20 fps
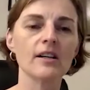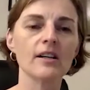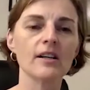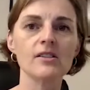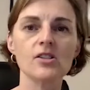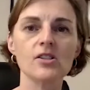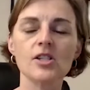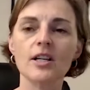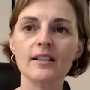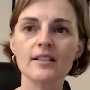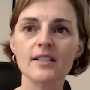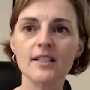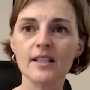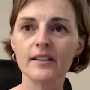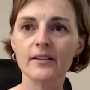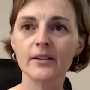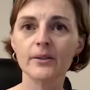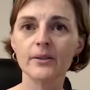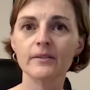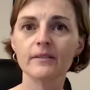to talk to you.
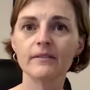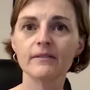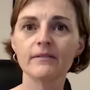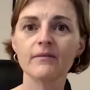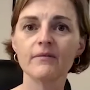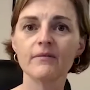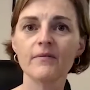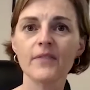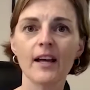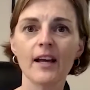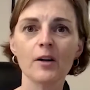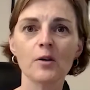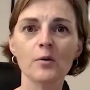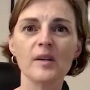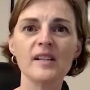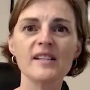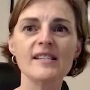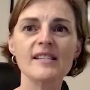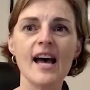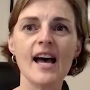And it
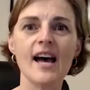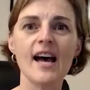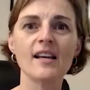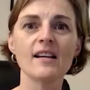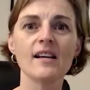was that